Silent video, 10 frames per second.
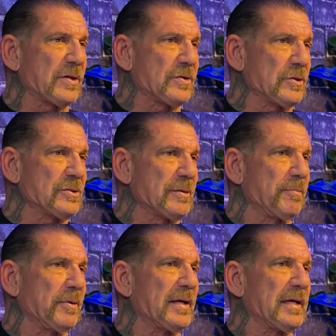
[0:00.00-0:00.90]
to church and
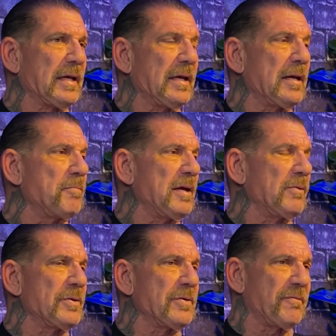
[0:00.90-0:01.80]
plugging in and being
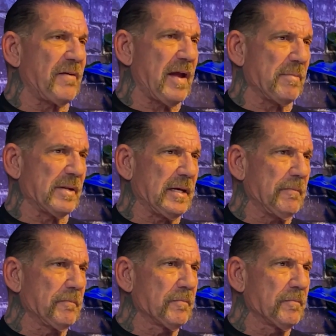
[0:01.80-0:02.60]
with your family?"